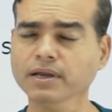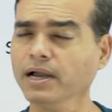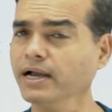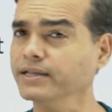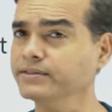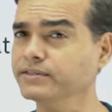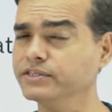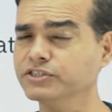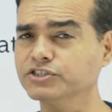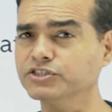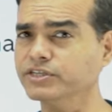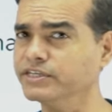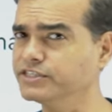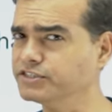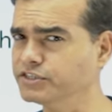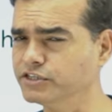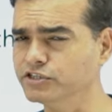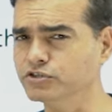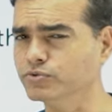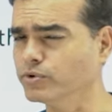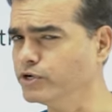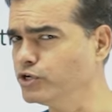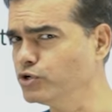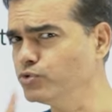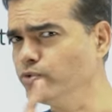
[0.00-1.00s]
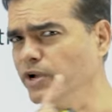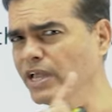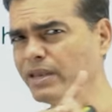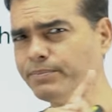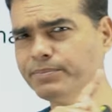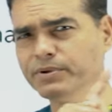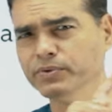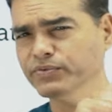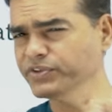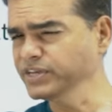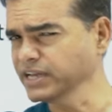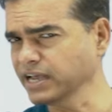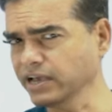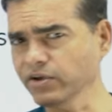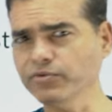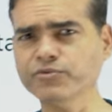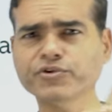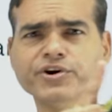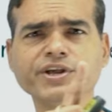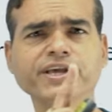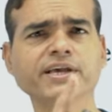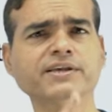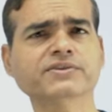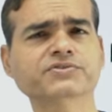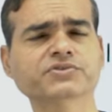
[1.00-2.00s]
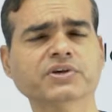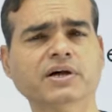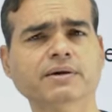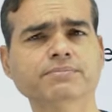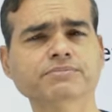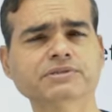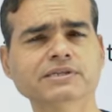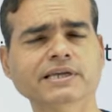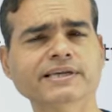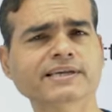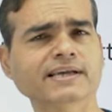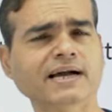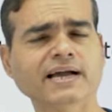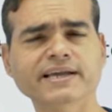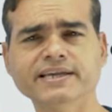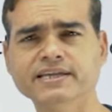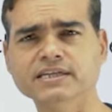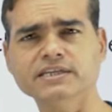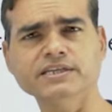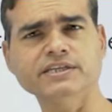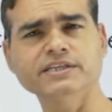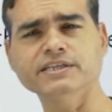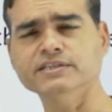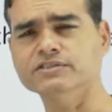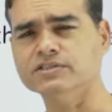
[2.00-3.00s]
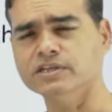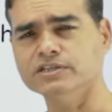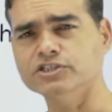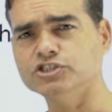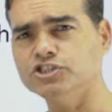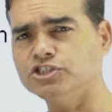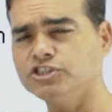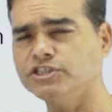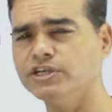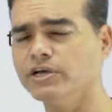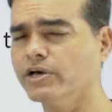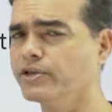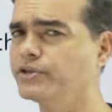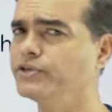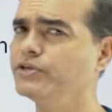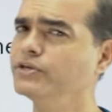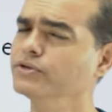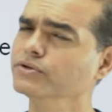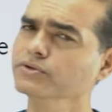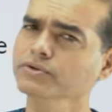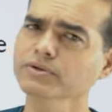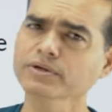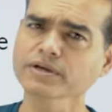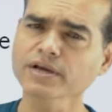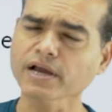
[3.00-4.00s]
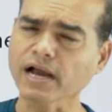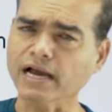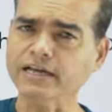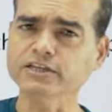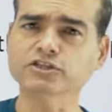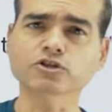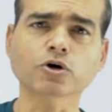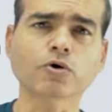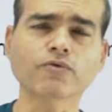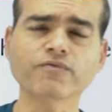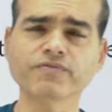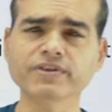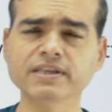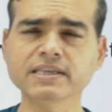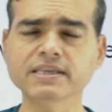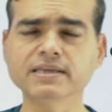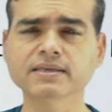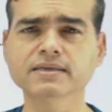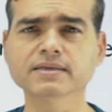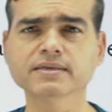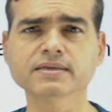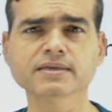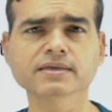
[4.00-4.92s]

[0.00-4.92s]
And this test is going to help you in every exams like IELTS and GRE and TOEFL